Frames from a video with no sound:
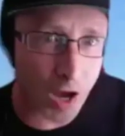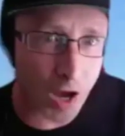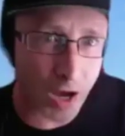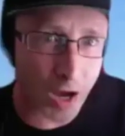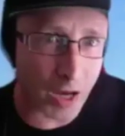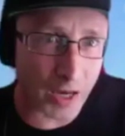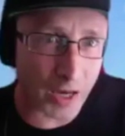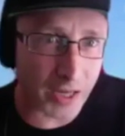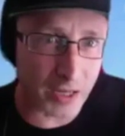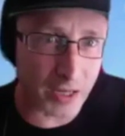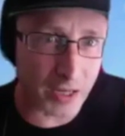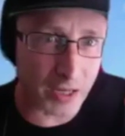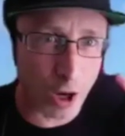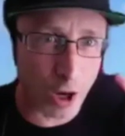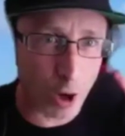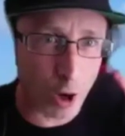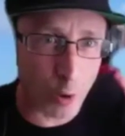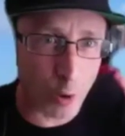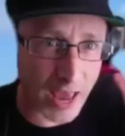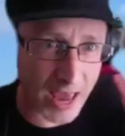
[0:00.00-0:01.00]
I didn't
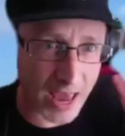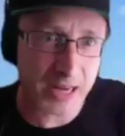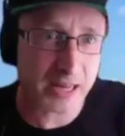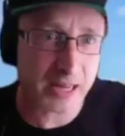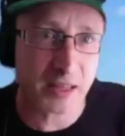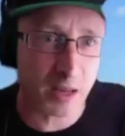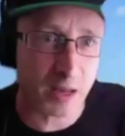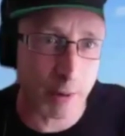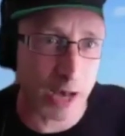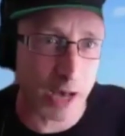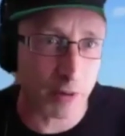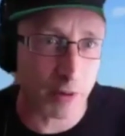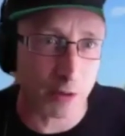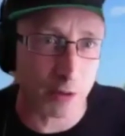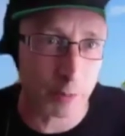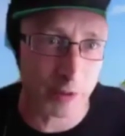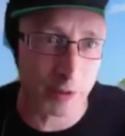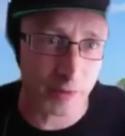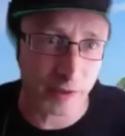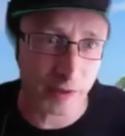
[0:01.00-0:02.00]
know anything about them
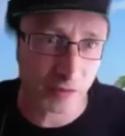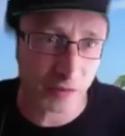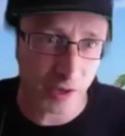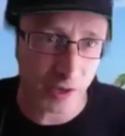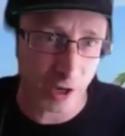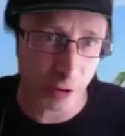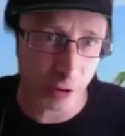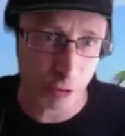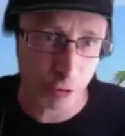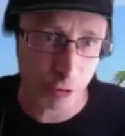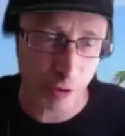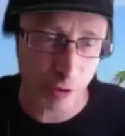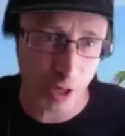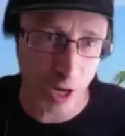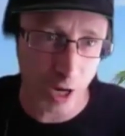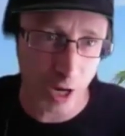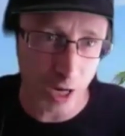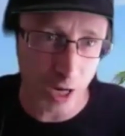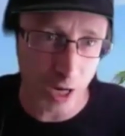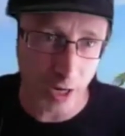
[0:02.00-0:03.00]
in this country.
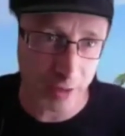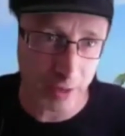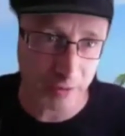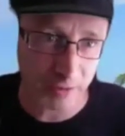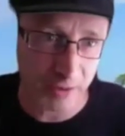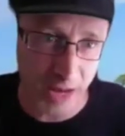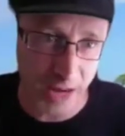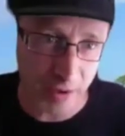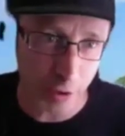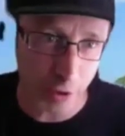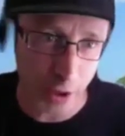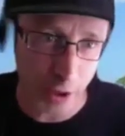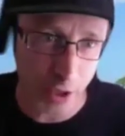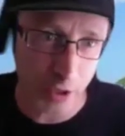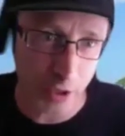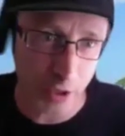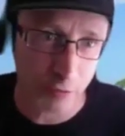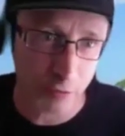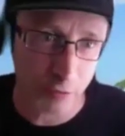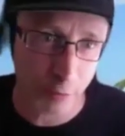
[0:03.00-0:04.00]
Like, I never
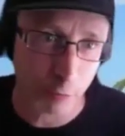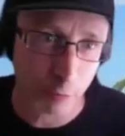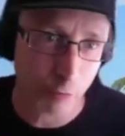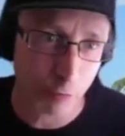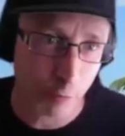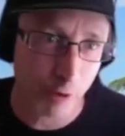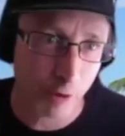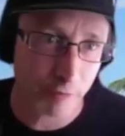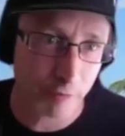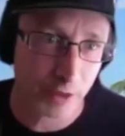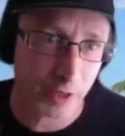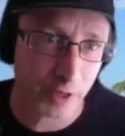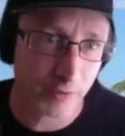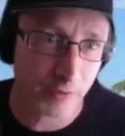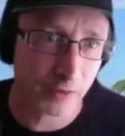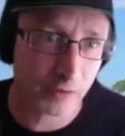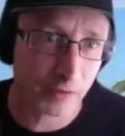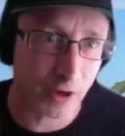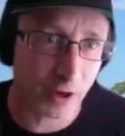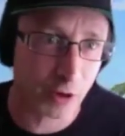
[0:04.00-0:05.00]
heard of them from living in
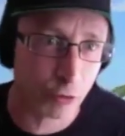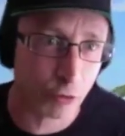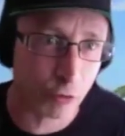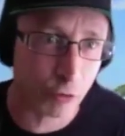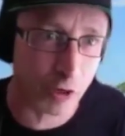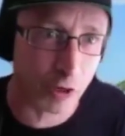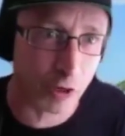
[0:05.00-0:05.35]
this country.